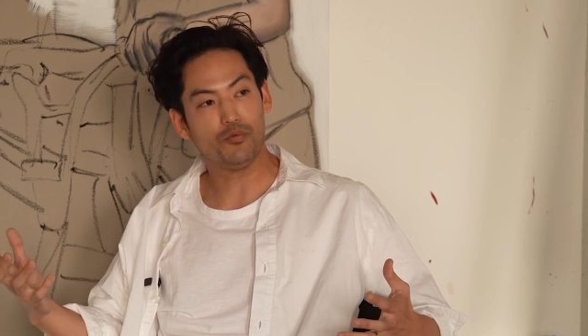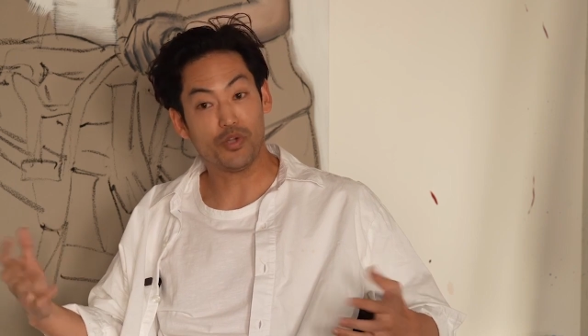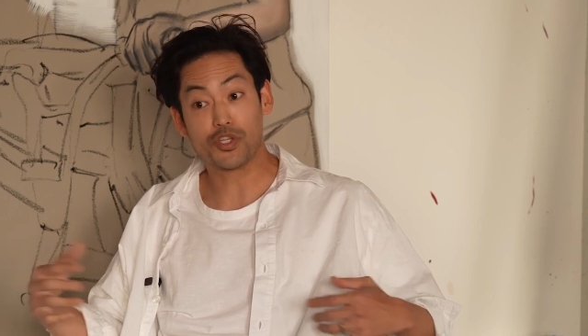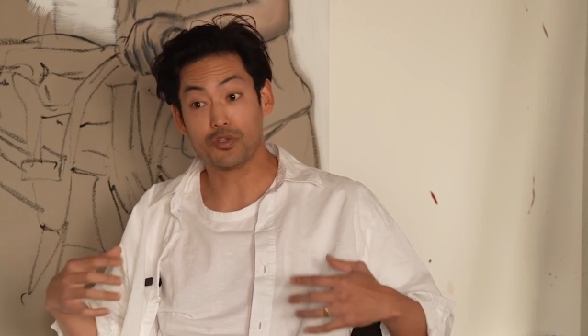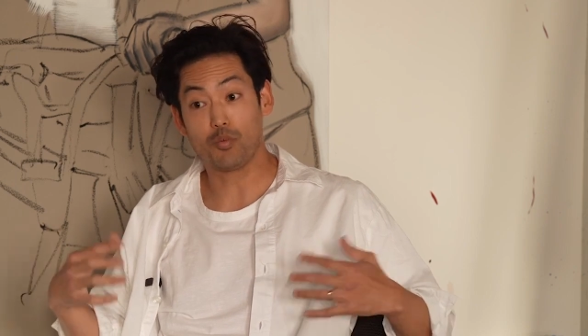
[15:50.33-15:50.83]

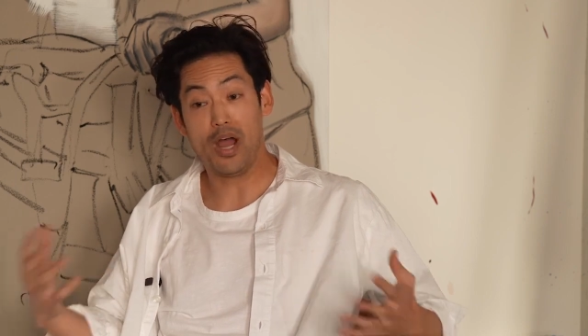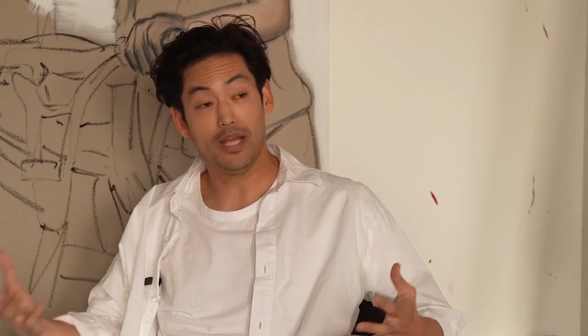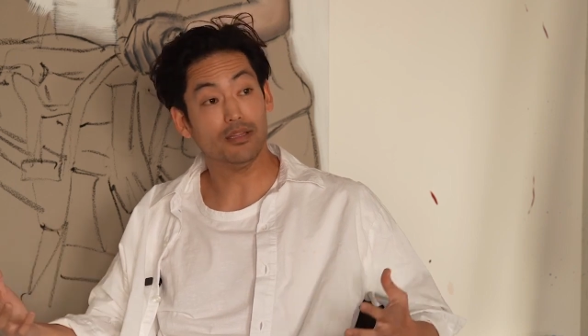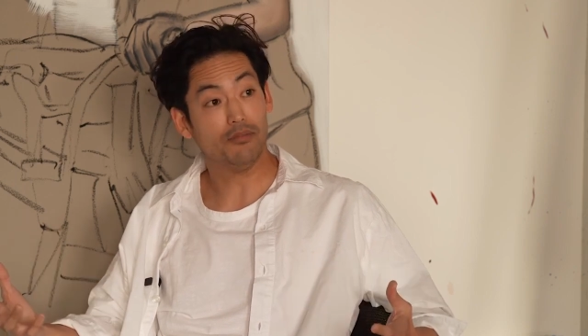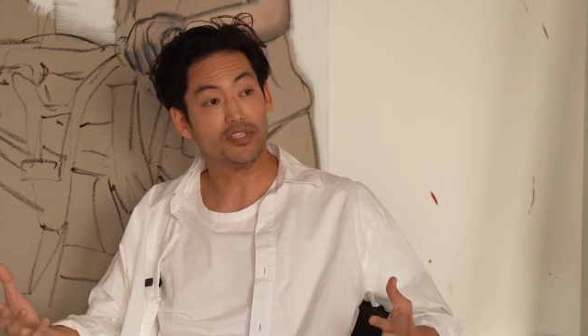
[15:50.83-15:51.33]
which is why I
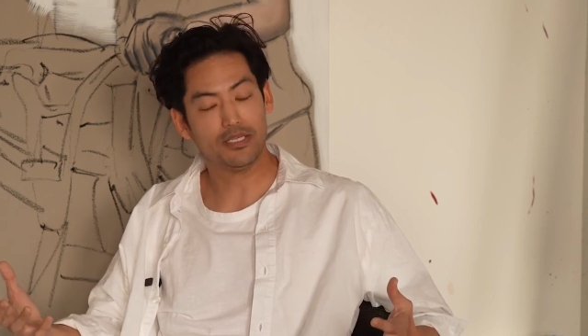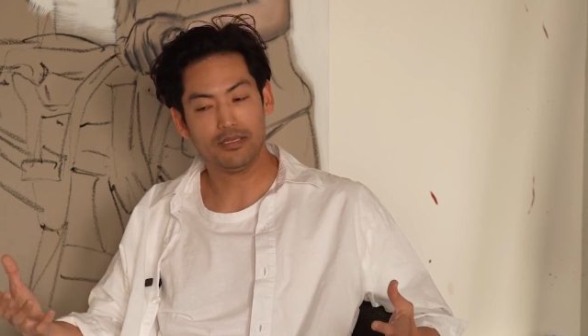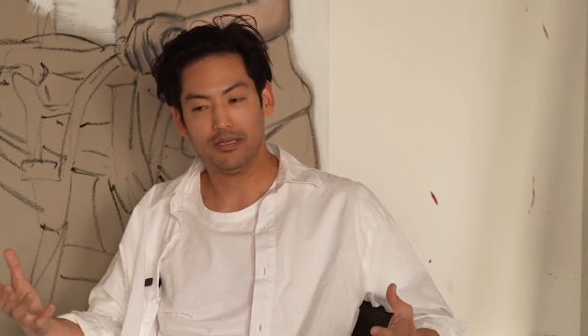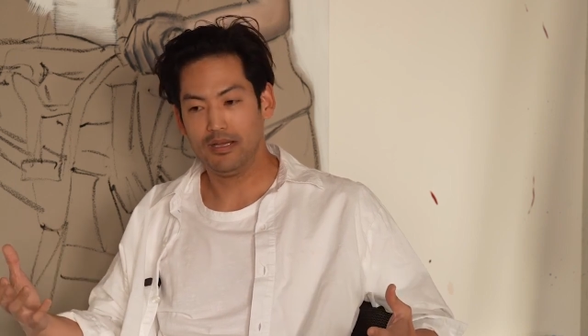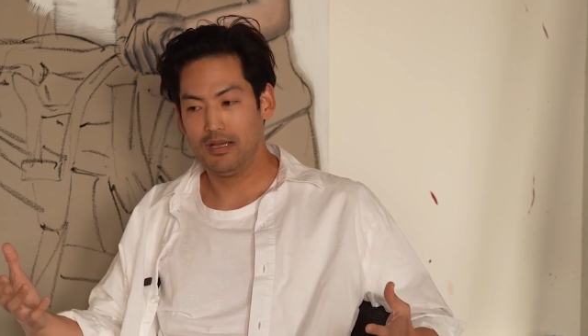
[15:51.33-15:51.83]
loved it.
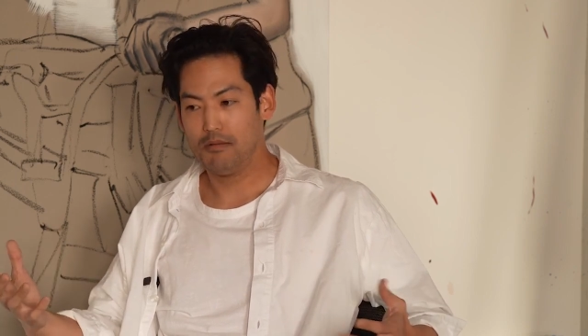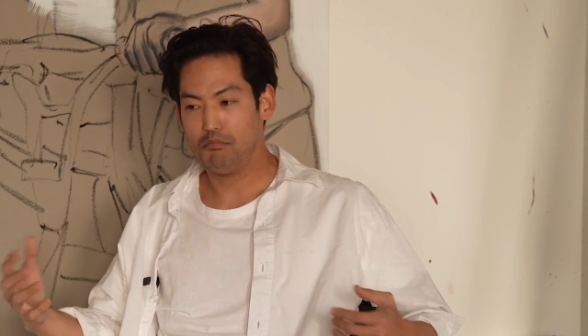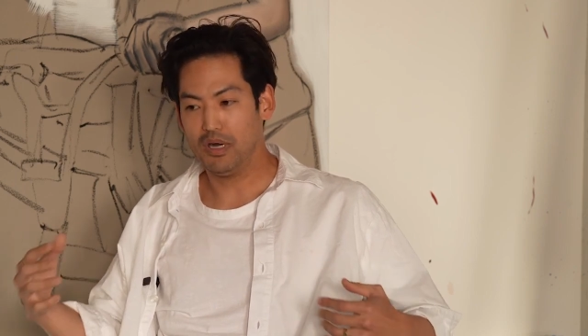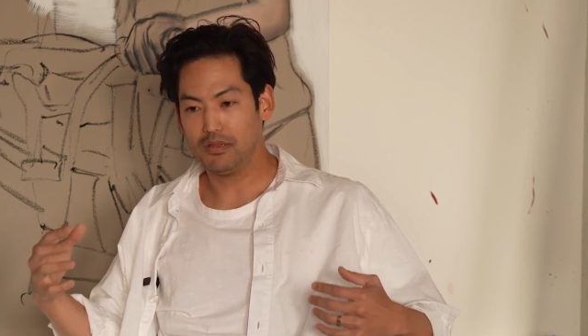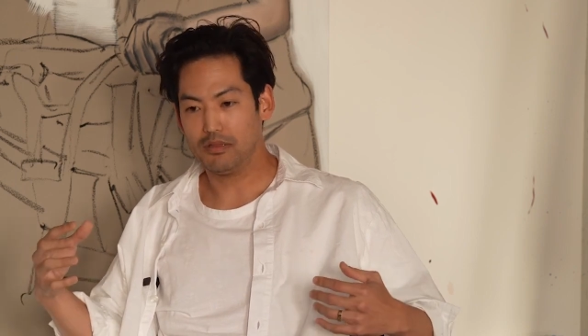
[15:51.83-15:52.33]

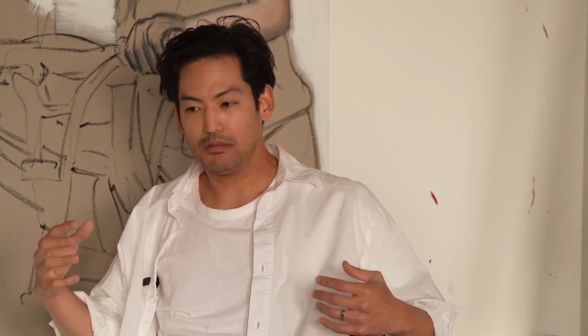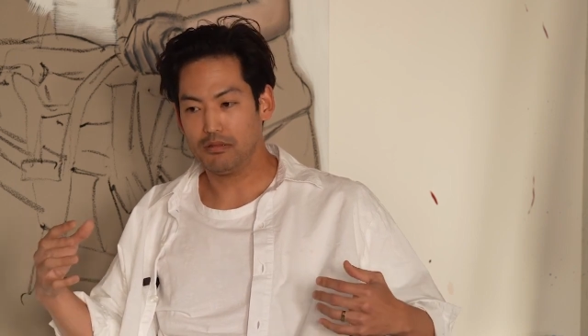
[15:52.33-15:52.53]
But